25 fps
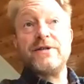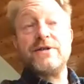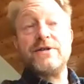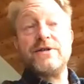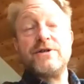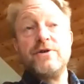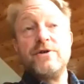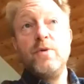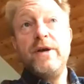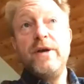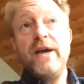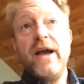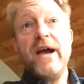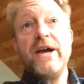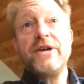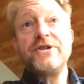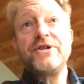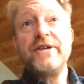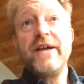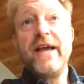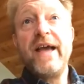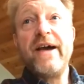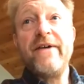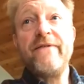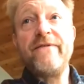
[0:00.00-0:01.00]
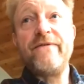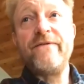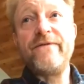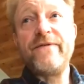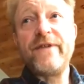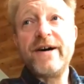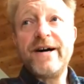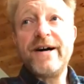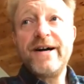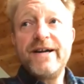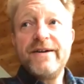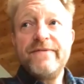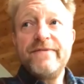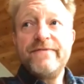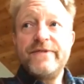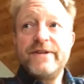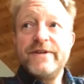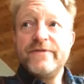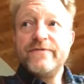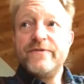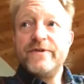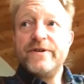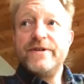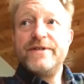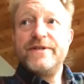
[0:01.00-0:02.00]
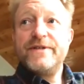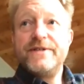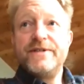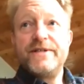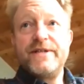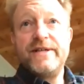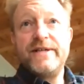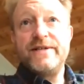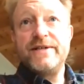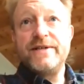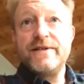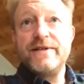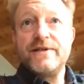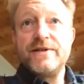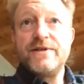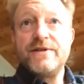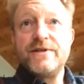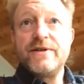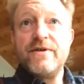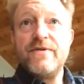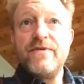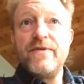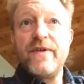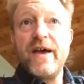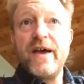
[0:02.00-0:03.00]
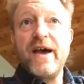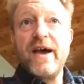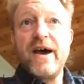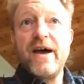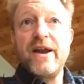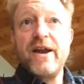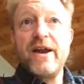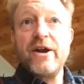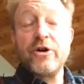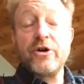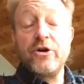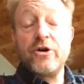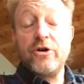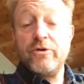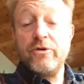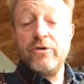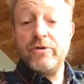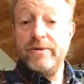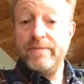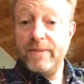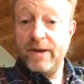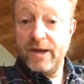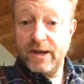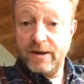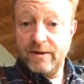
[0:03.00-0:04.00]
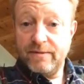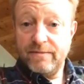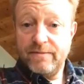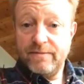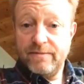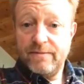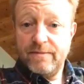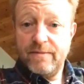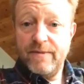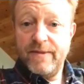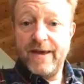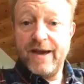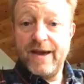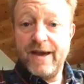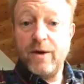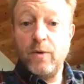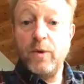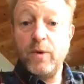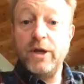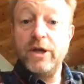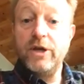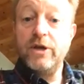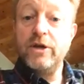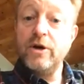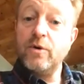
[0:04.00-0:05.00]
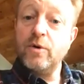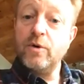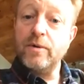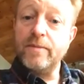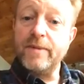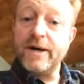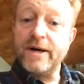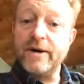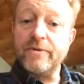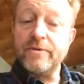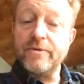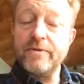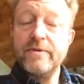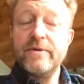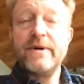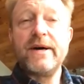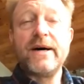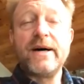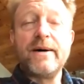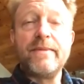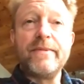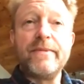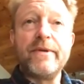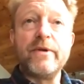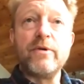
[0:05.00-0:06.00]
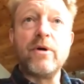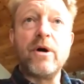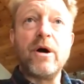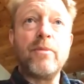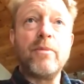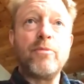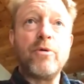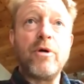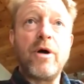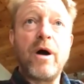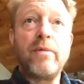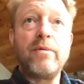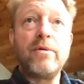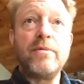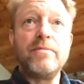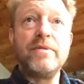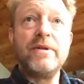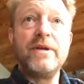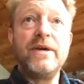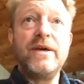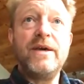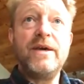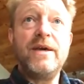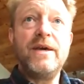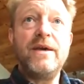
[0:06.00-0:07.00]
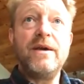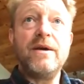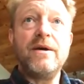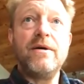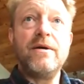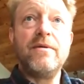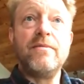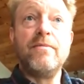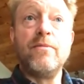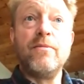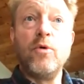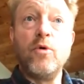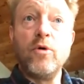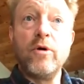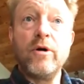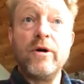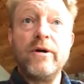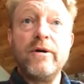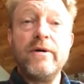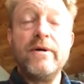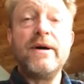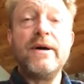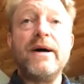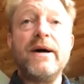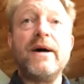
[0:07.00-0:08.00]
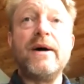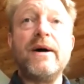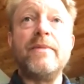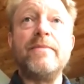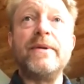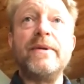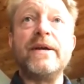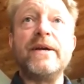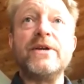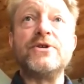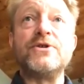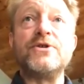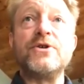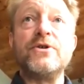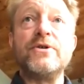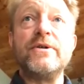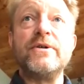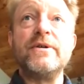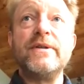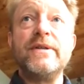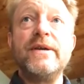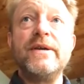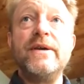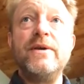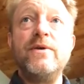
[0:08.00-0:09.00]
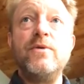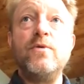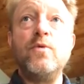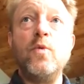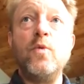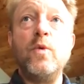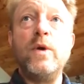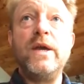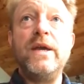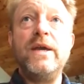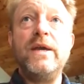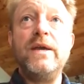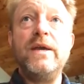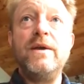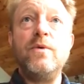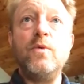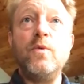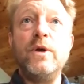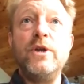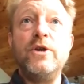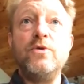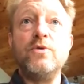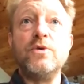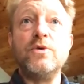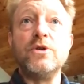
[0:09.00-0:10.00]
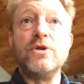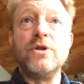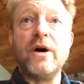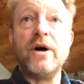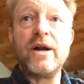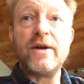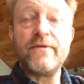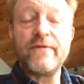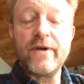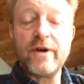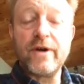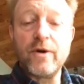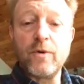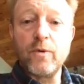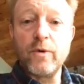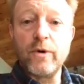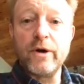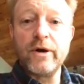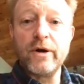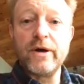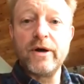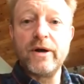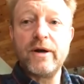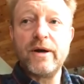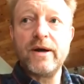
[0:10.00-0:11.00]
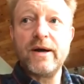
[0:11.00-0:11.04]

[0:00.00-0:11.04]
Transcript: so we actually have 5 different diseases that occur in Maine that we know about. There are probably more, because certainly we do a lot of our work